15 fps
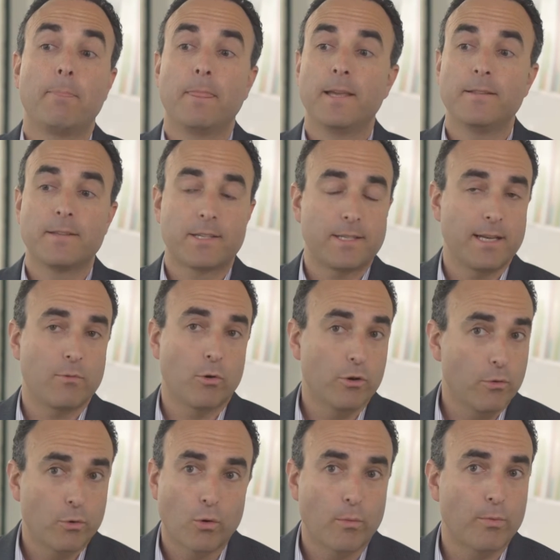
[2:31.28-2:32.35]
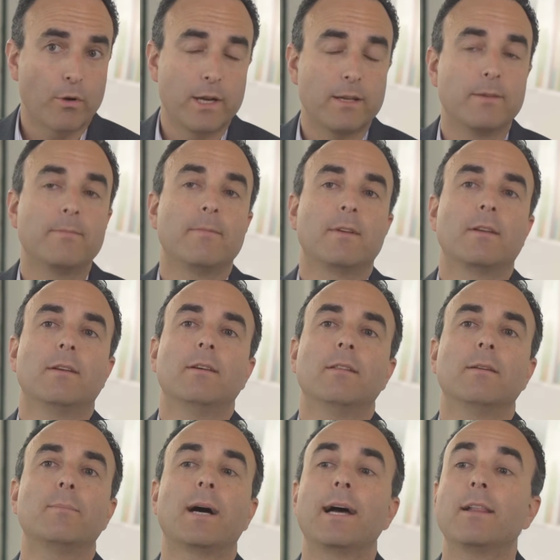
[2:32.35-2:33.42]
in the state where you're incorporated.
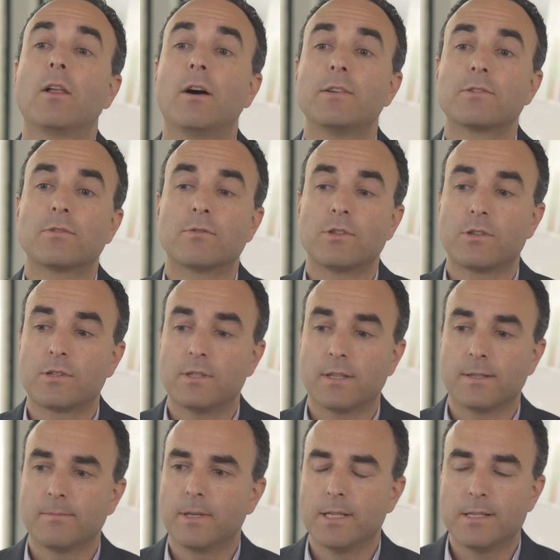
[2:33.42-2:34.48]
The bylaws are just a